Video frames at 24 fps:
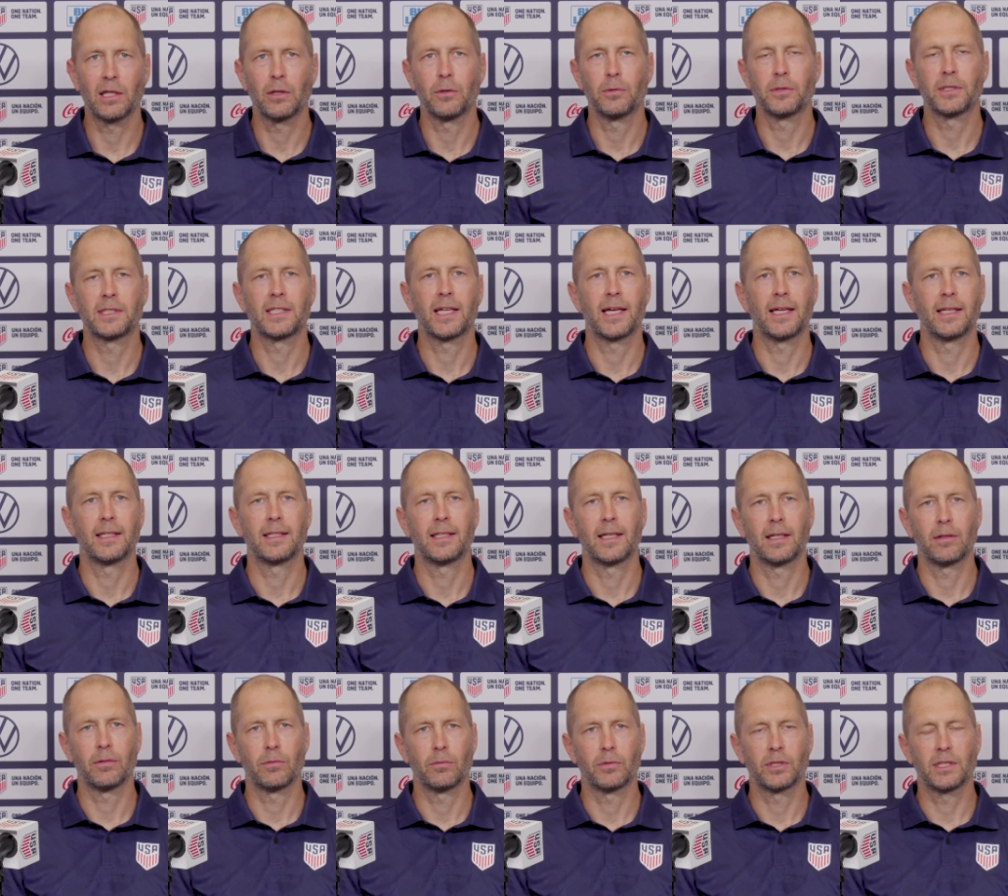Louis that
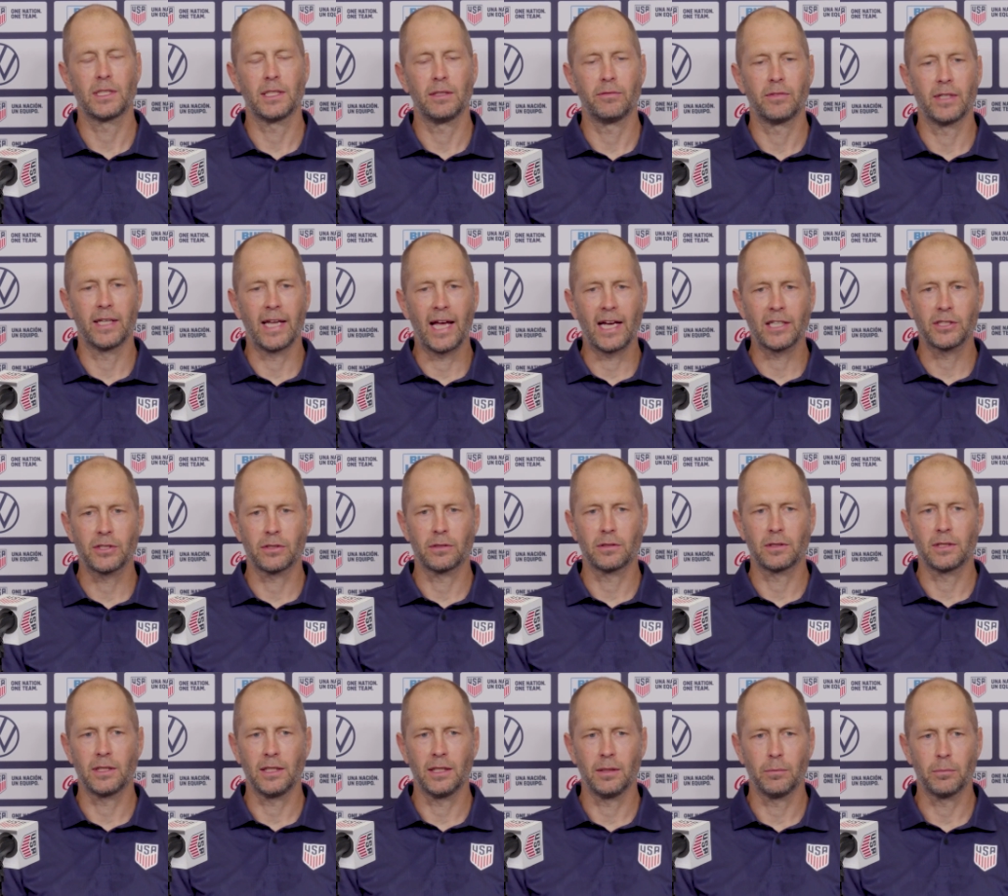that received a national
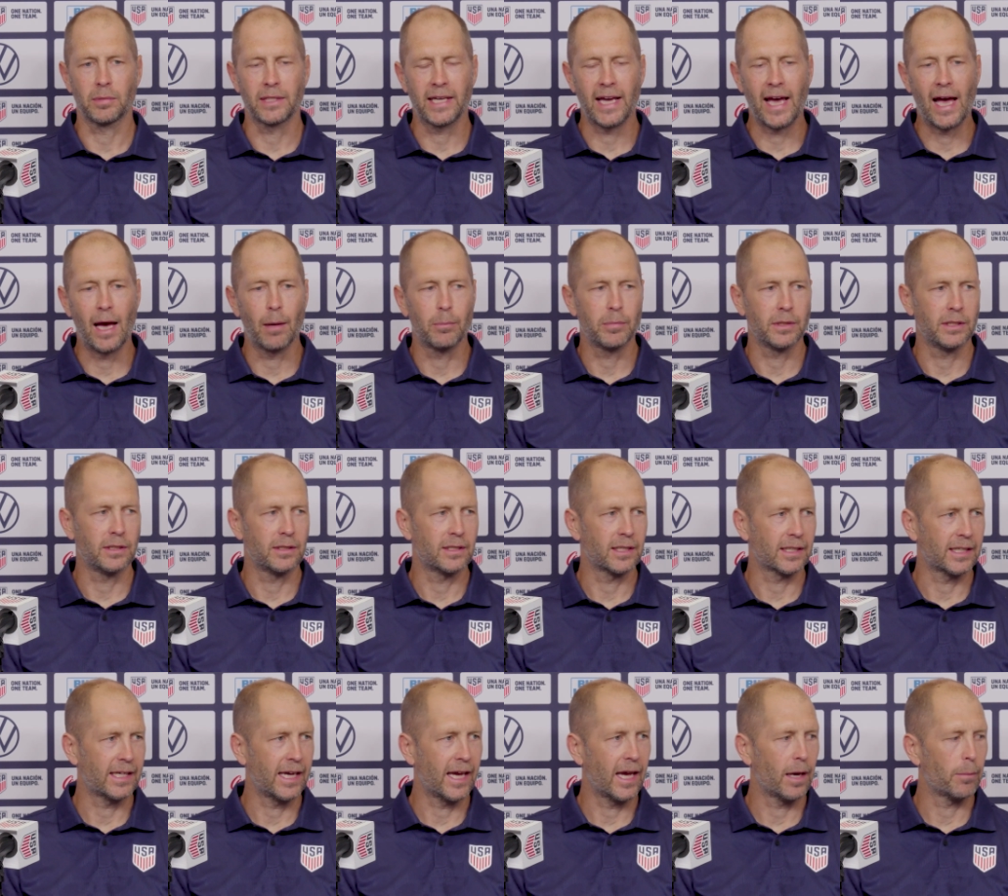team cap into
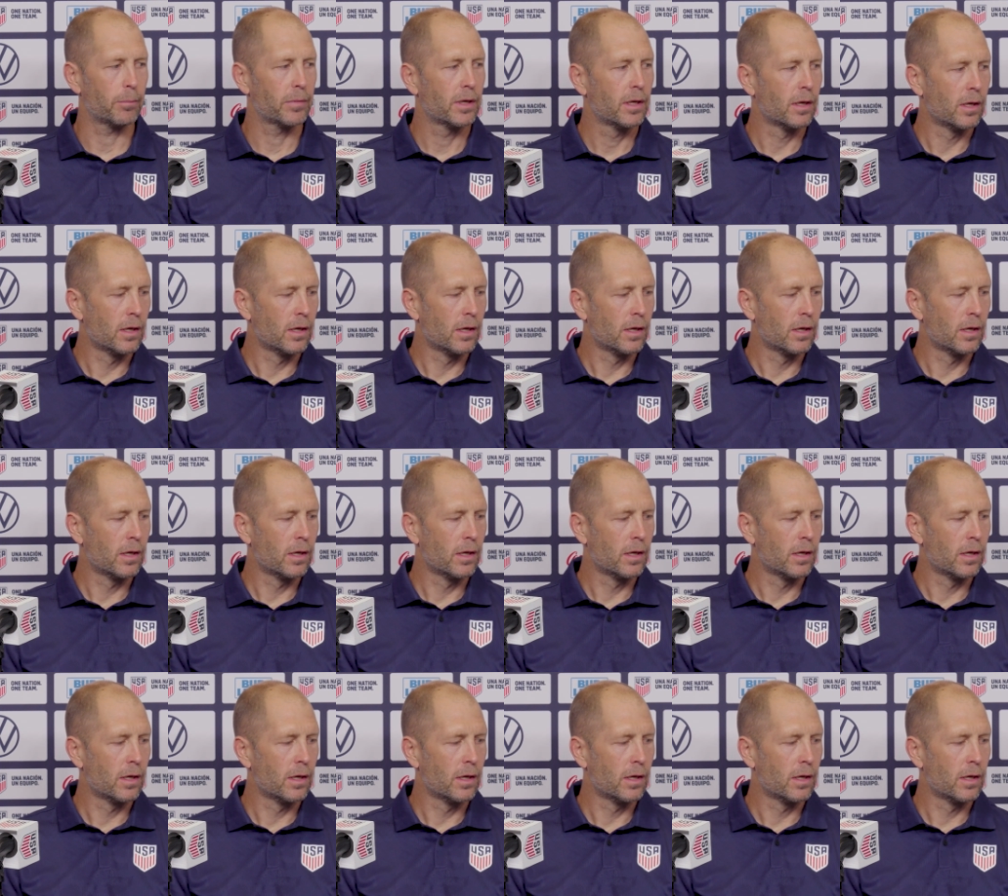camp,